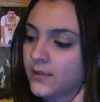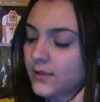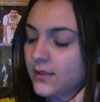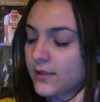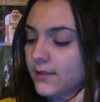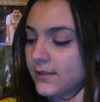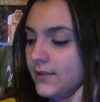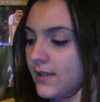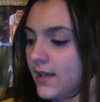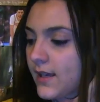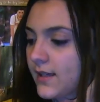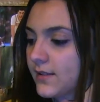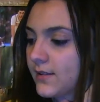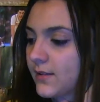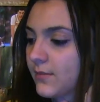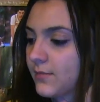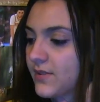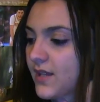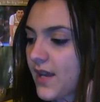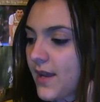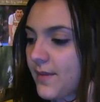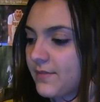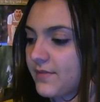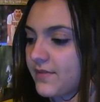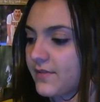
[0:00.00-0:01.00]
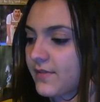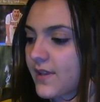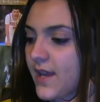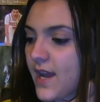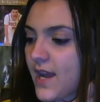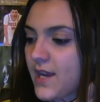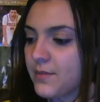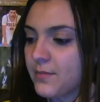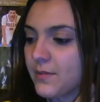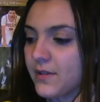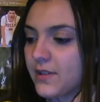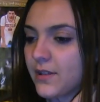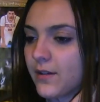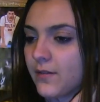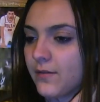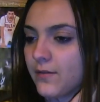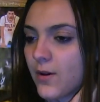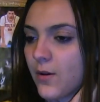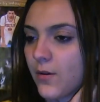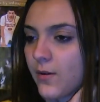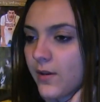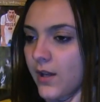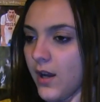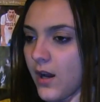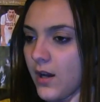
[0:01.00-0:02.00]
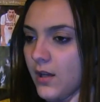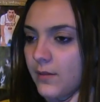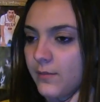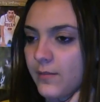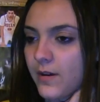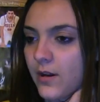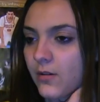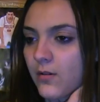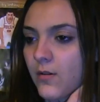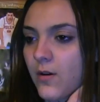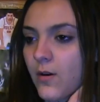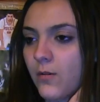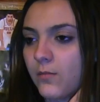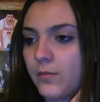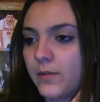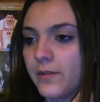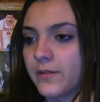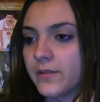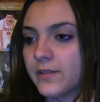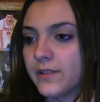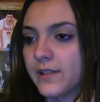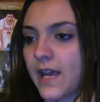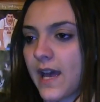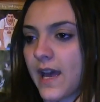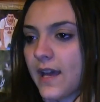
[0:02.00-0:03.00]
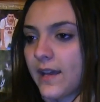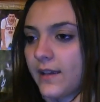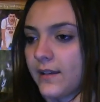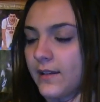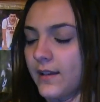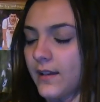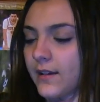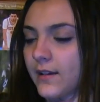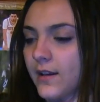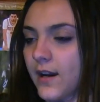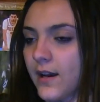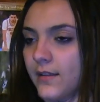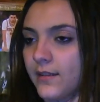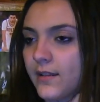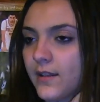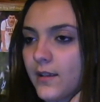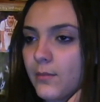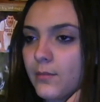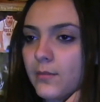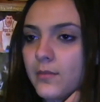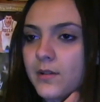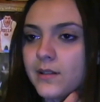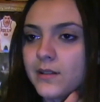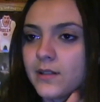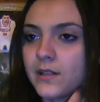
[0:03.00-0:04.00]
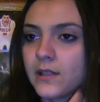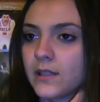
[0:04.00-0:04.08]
because I sometimes catch myself going on about Kobe or Zach, and I cut them.